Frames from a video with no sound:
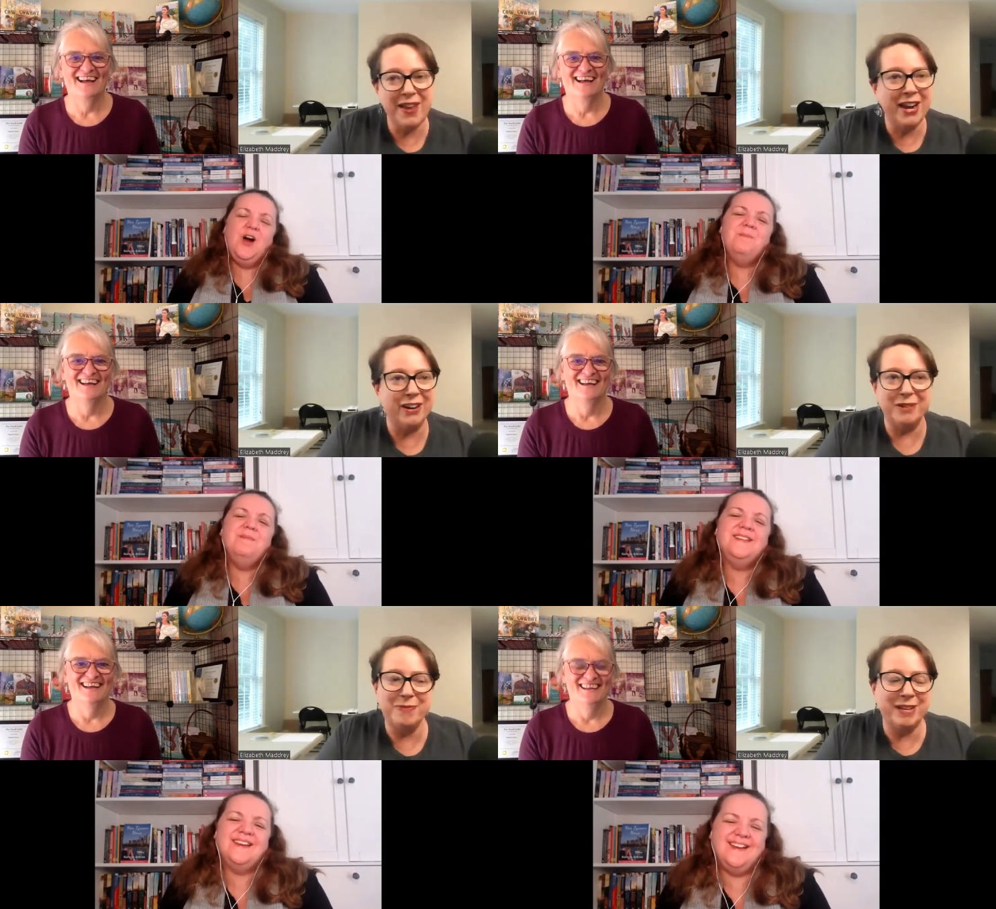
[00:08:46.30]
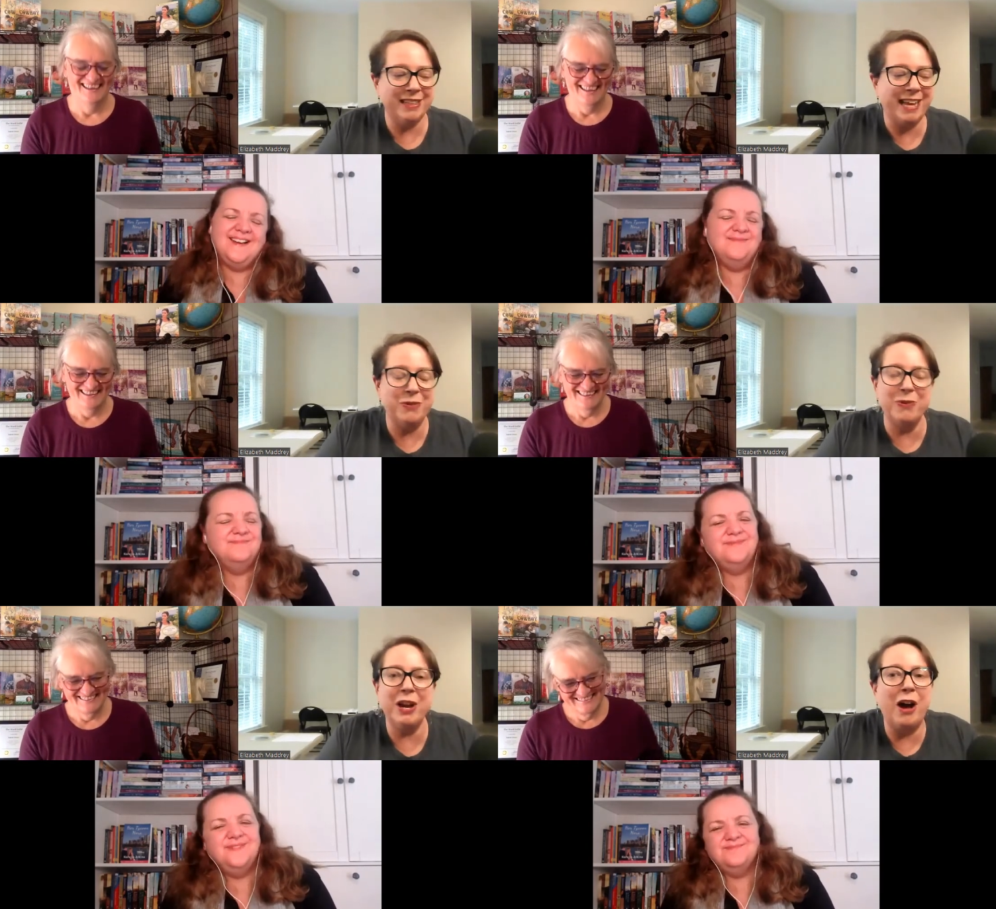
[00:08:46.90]
Speaker 1: Oh
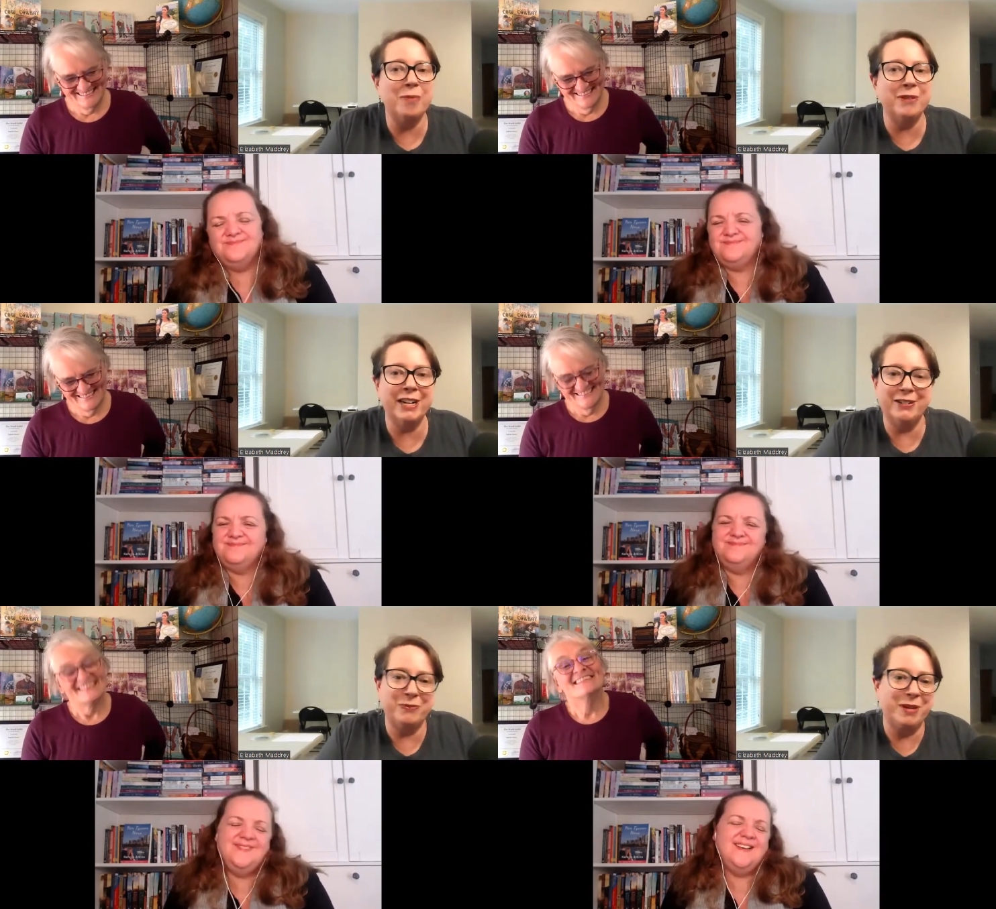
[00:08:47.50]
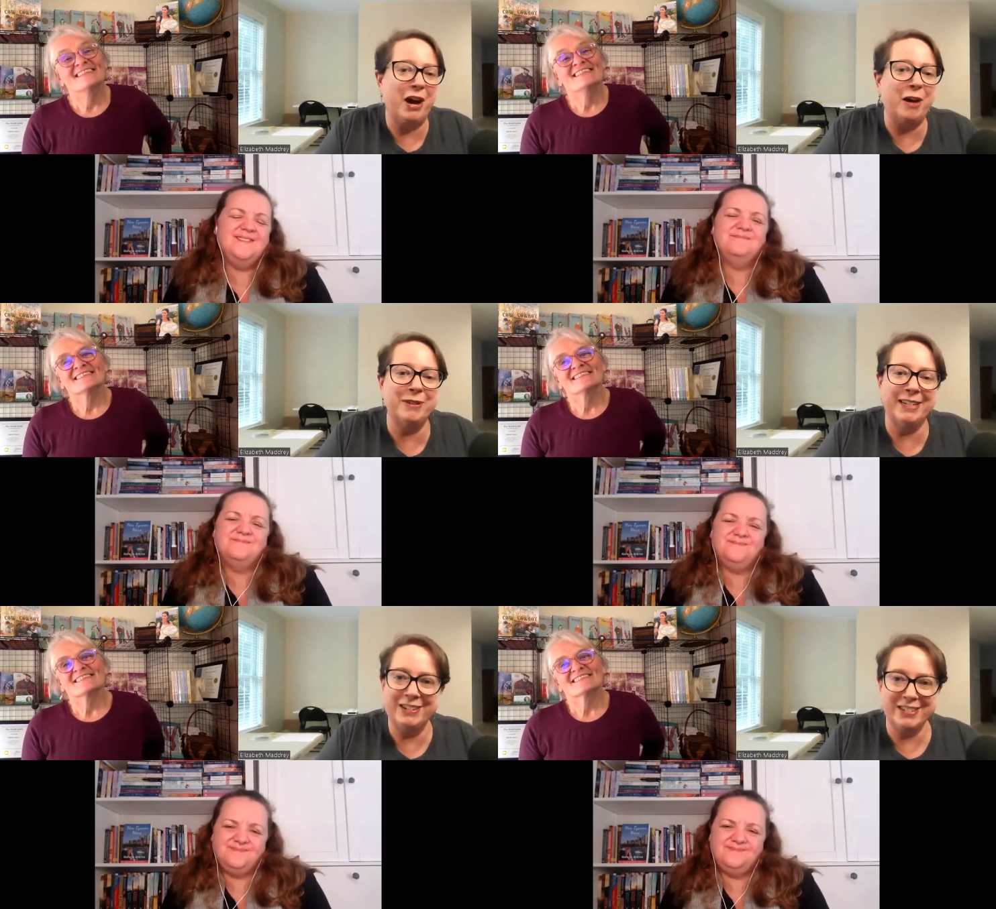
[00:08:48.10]
but like we all bring yeah.
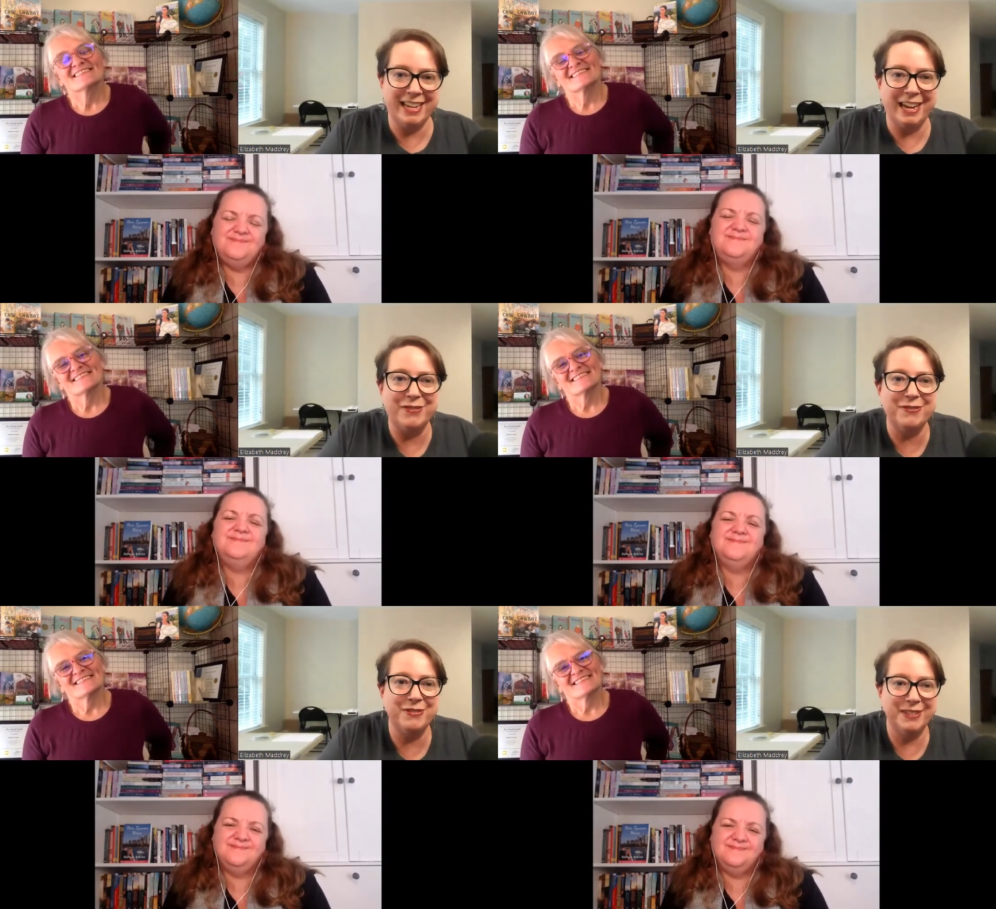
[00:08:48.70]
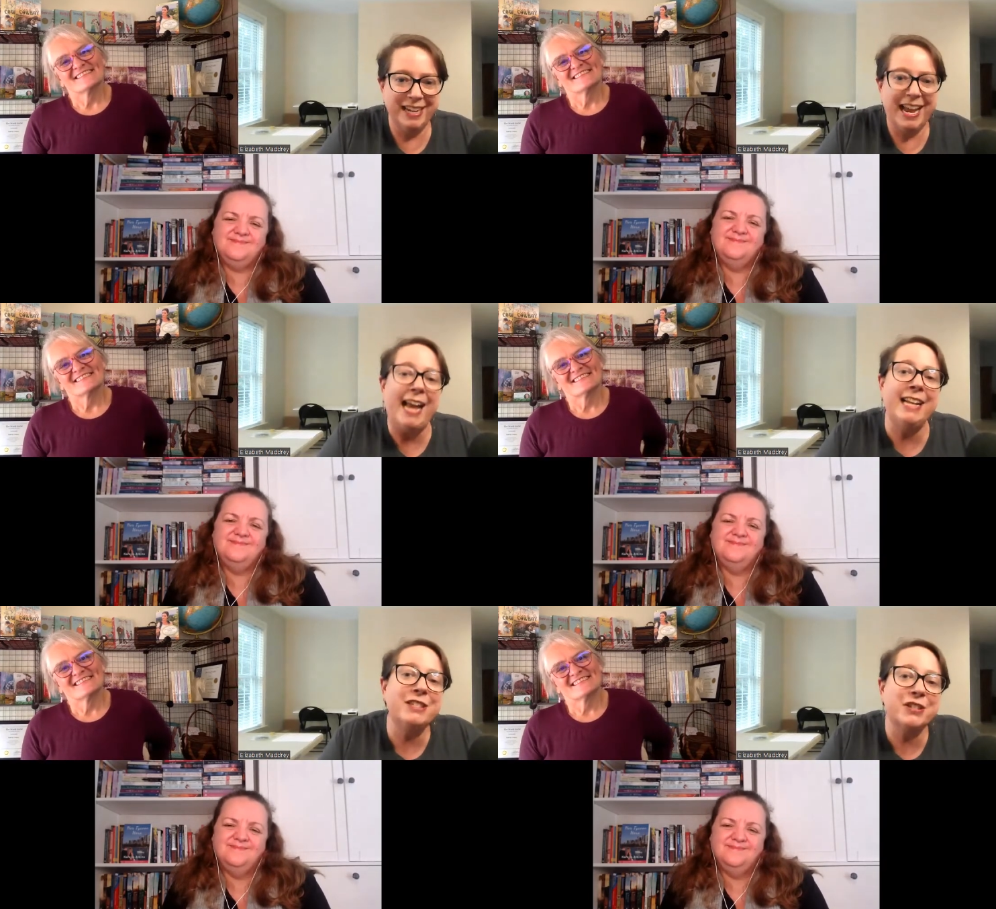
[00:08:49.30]
we all bring our stuff
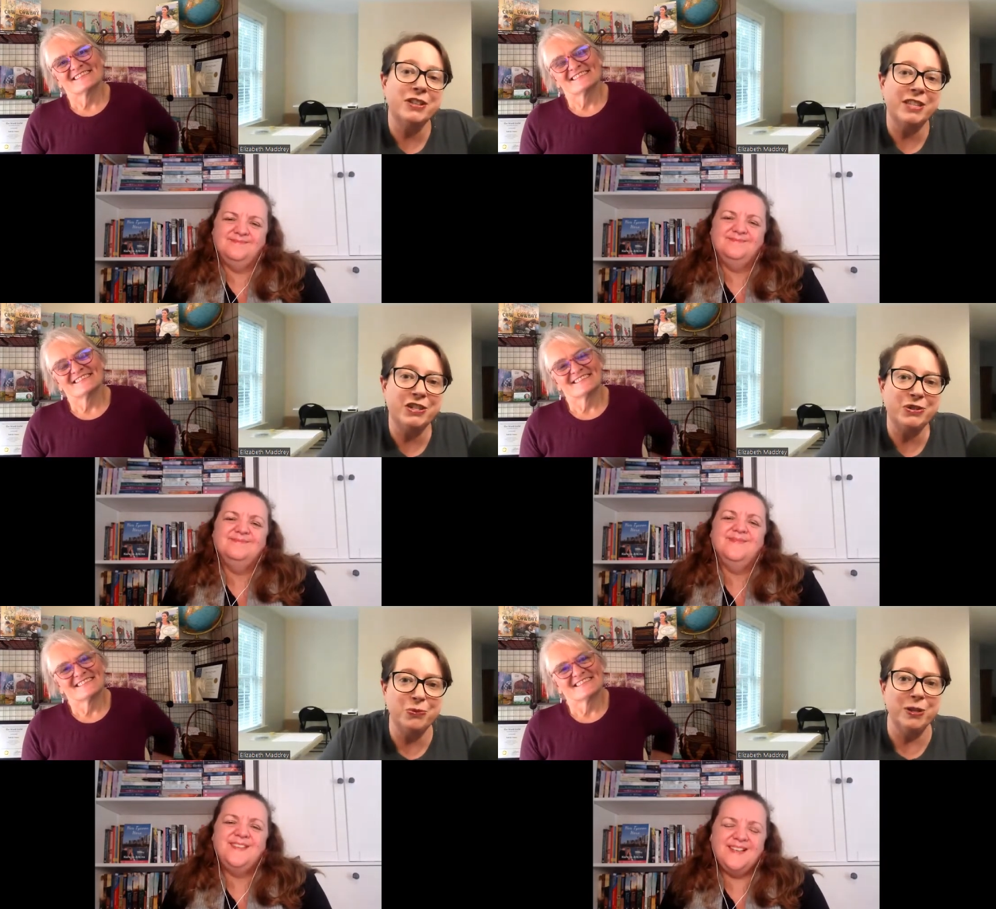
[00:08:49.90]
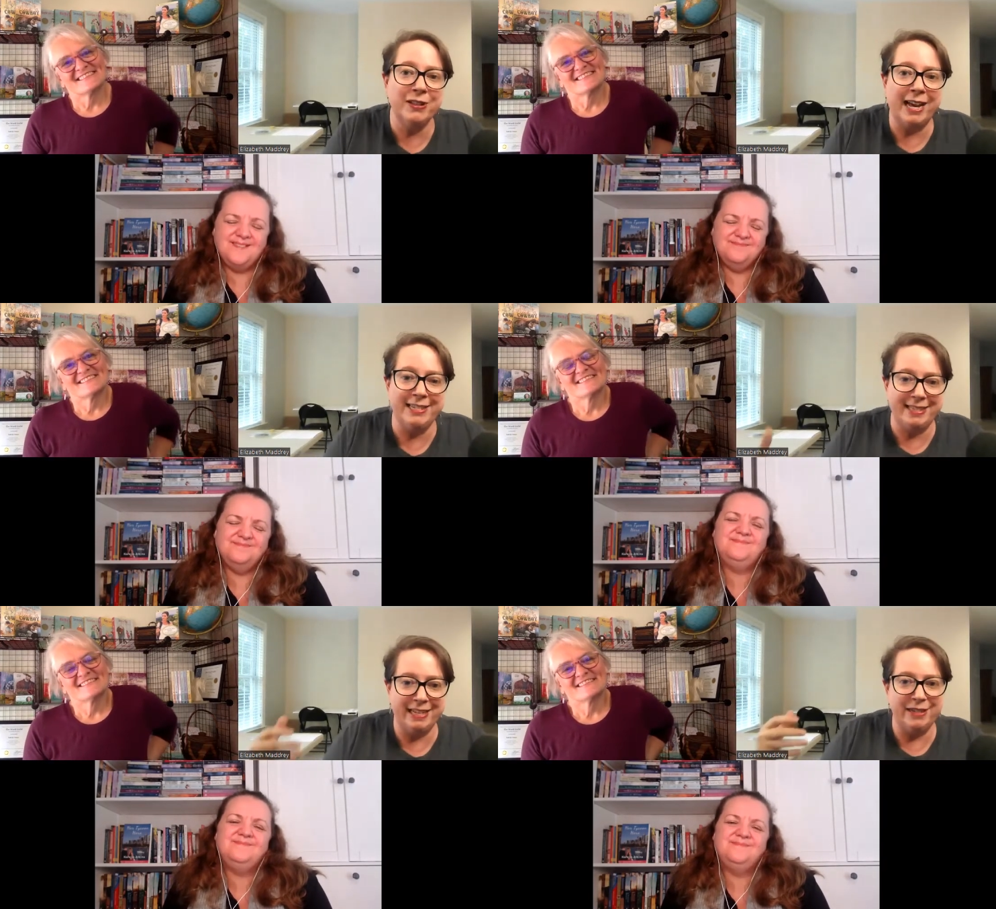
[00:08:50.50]
and it's good that you yeah.
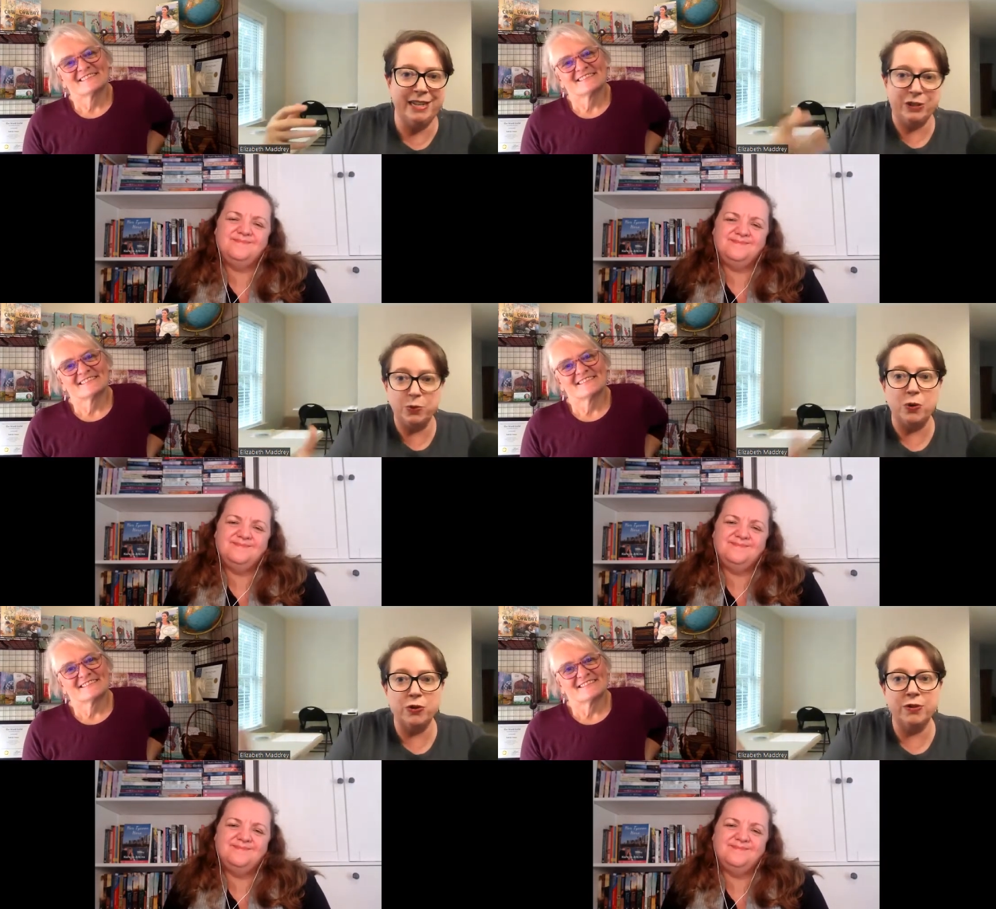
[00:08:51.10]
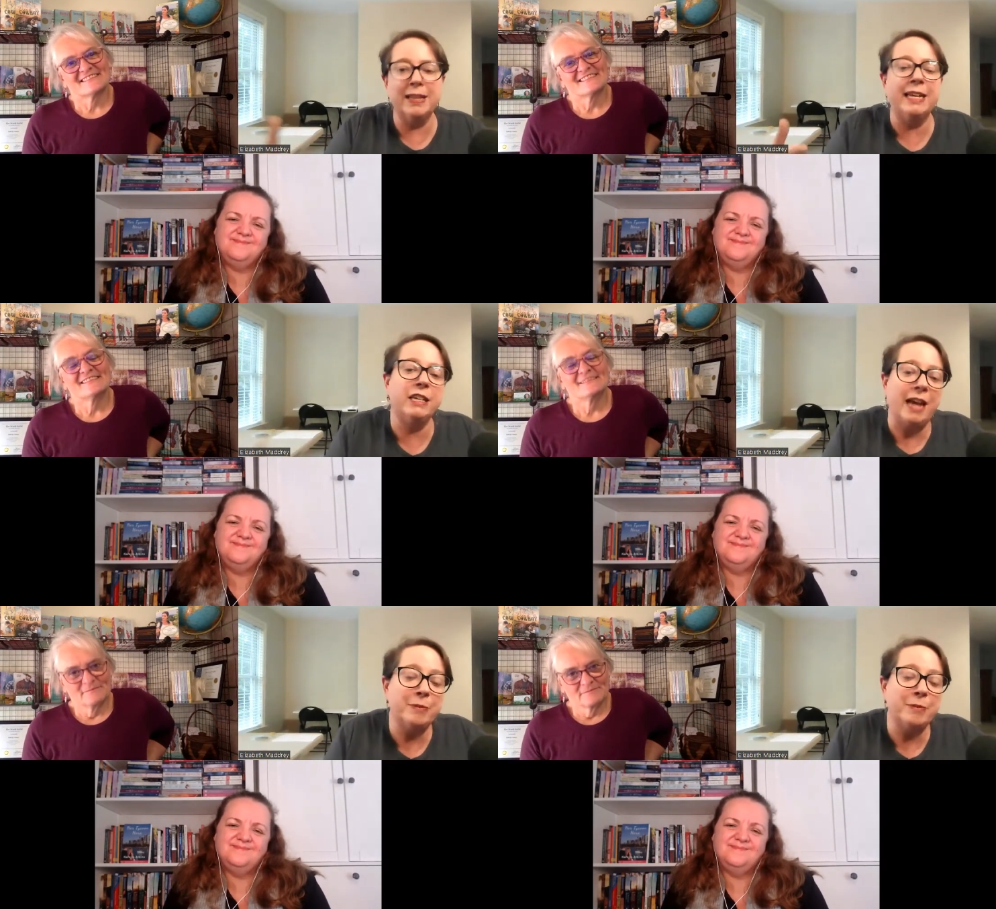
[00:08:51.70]
realize that it's worth like